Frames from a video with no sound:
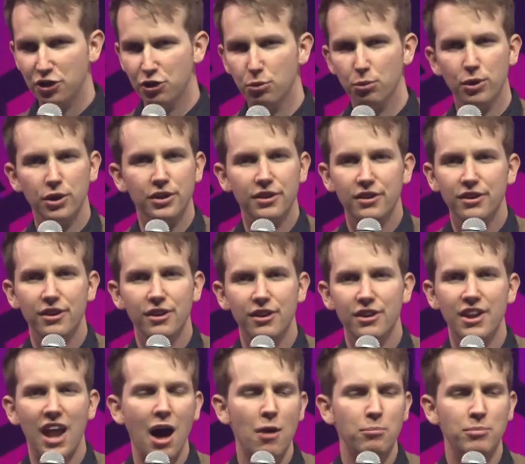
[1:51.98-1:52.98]
you would
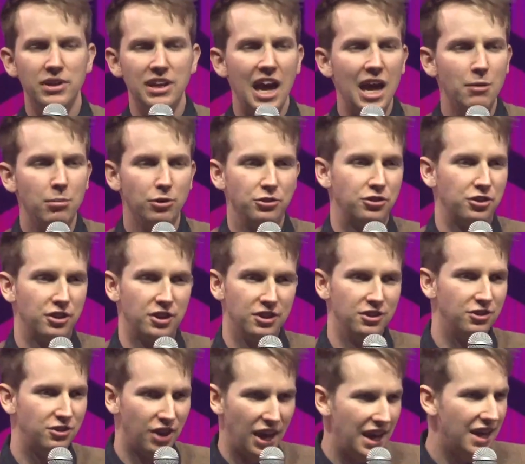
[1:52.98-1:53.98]
not be able to
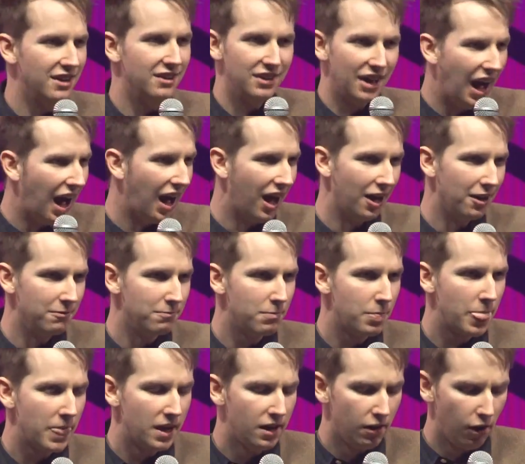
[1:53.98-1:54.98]
contain God.
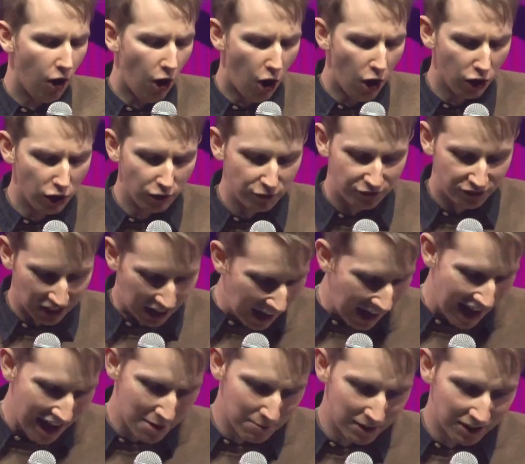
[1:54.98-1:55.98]
All of
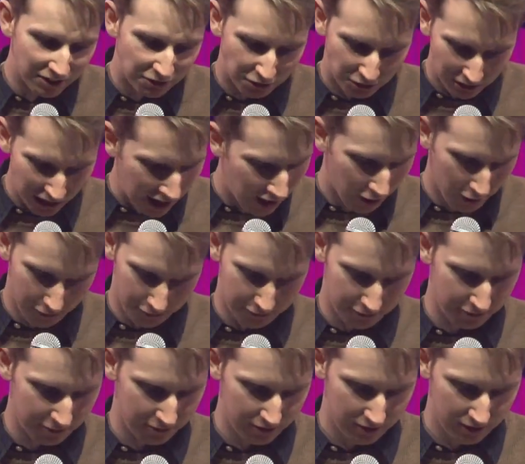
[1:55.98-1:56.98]
time itself
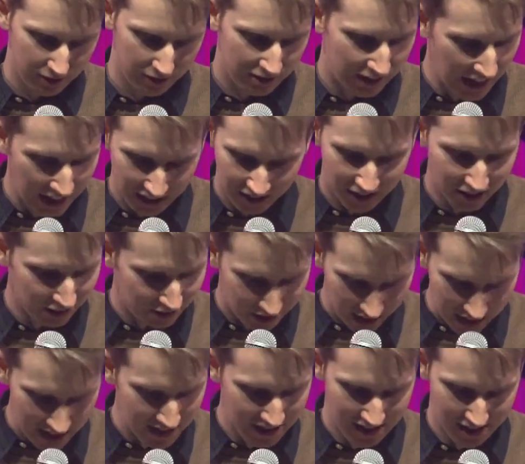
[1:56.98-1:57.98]
can't
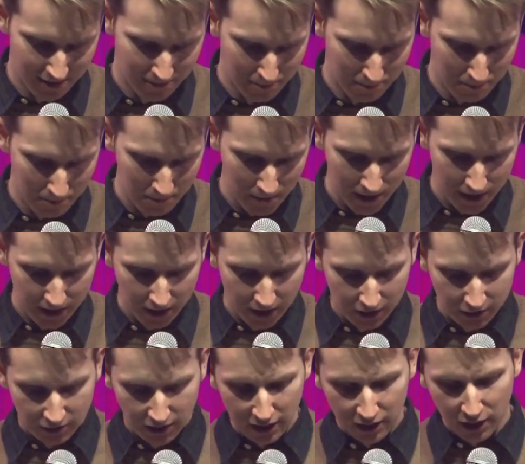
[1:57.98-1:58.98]
contain him.
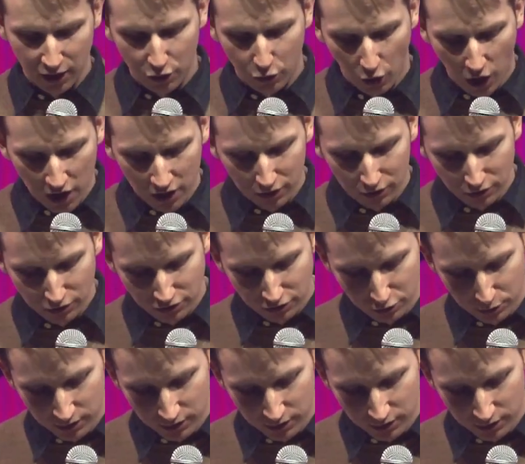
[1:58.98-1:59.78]
Second Chronicles two